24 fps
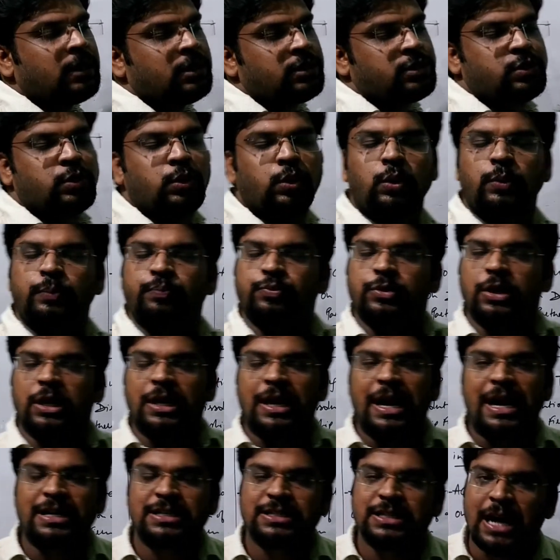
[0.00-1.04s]
so
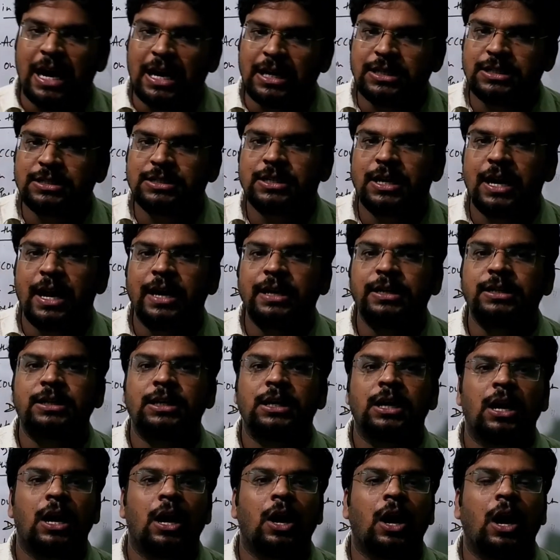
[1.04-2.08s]
let's understand
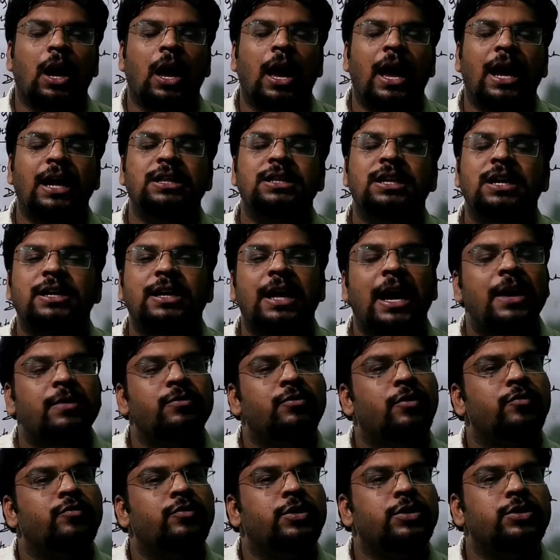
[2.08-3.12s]
at the time
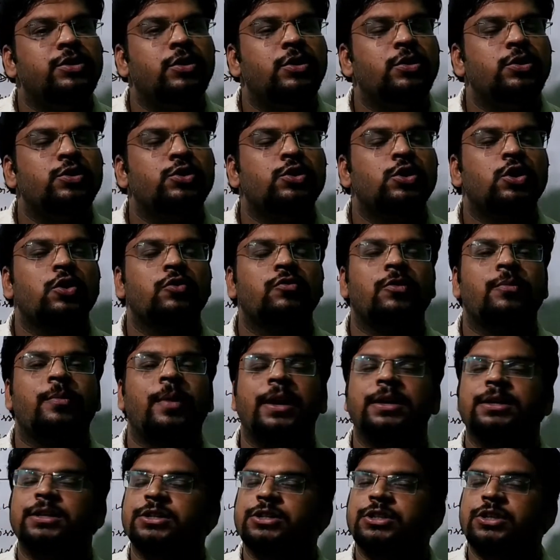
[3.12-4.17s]
of dissolution of a
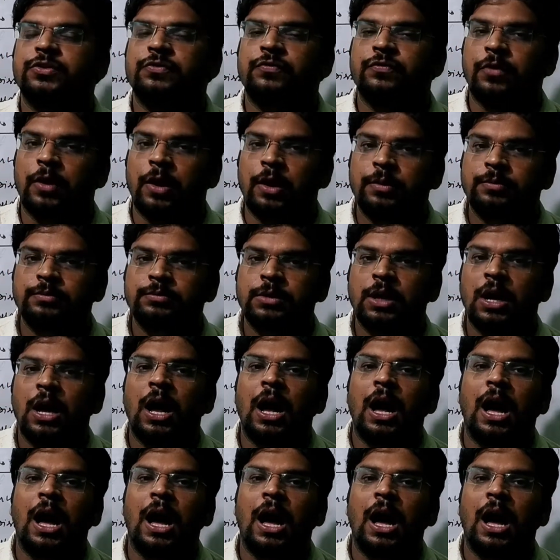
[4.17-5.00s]
partnership firm,